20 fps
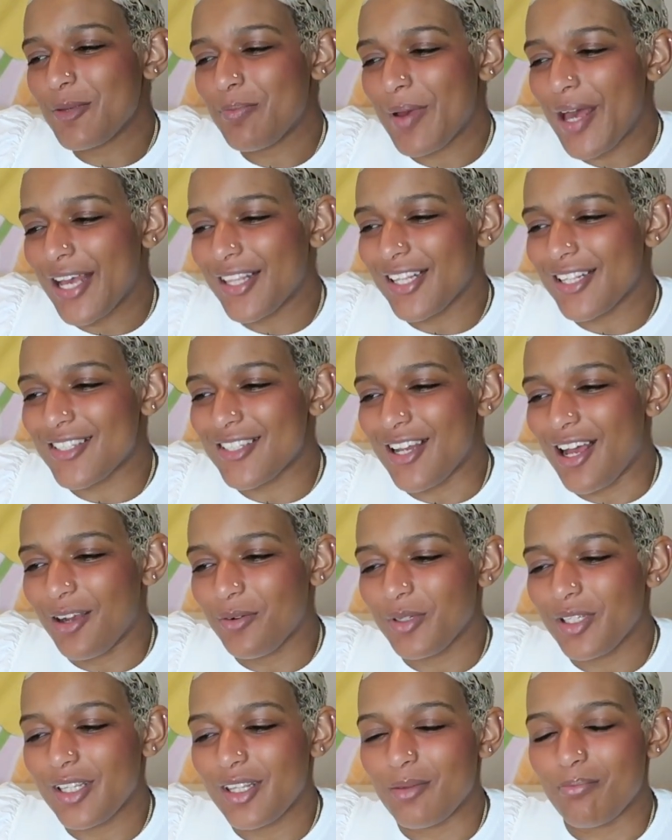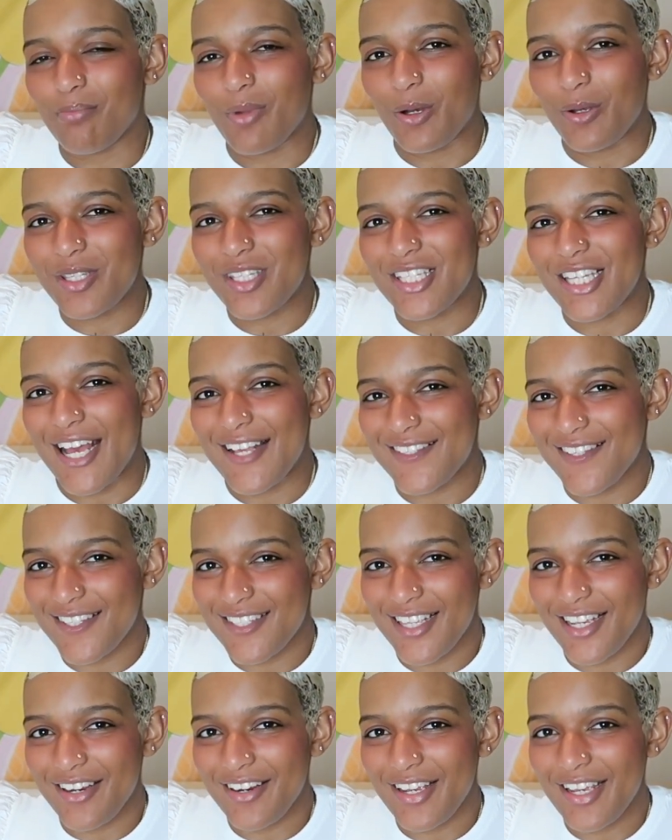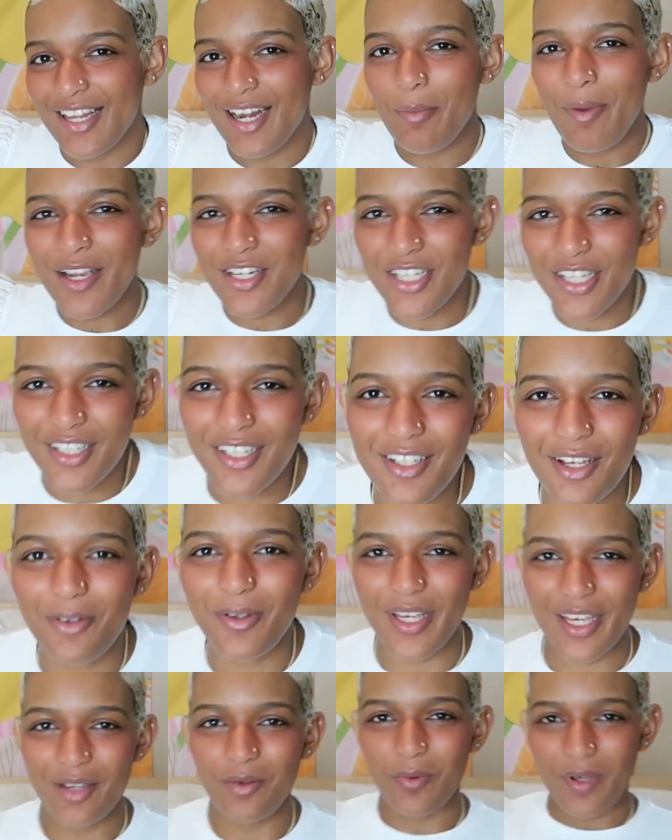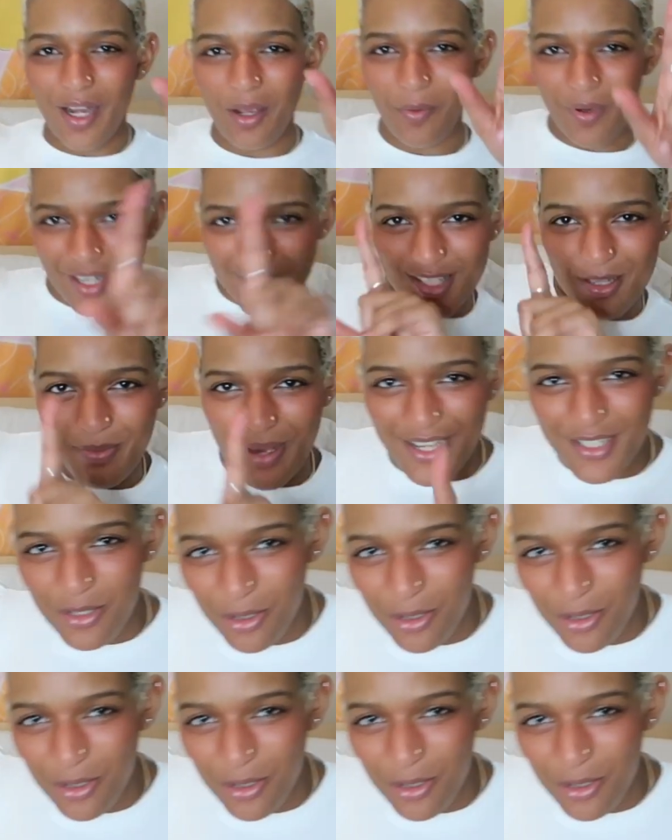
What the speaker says: a bag that's not really the most necessary, and I'm actually gonna go get what I wanted to match.